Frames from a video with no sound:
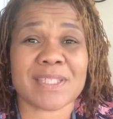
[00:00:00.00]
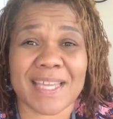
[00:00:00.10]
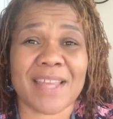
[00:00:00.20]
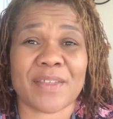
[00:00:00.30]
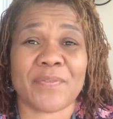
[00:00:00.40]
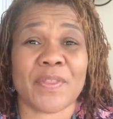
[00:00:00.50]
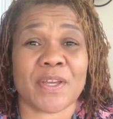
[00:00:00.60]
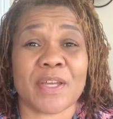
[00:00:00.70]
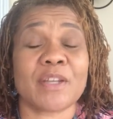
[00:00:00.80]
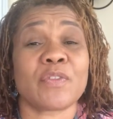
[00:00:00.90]
together for the
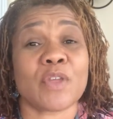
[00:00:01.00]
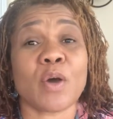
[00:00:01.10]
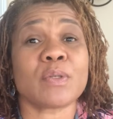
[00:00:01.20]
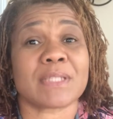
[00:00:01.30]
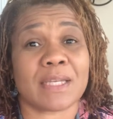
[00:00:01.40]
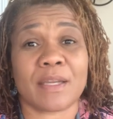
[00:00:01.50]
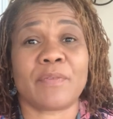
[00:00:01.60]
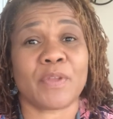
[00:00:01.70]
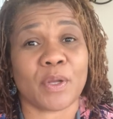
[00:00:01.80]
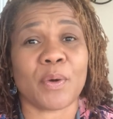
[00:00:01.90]
good of those that
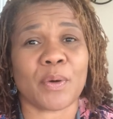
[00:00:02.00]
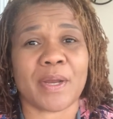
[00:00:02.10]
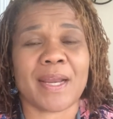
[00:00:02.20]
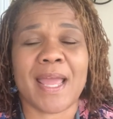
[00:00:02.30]
love the Lord.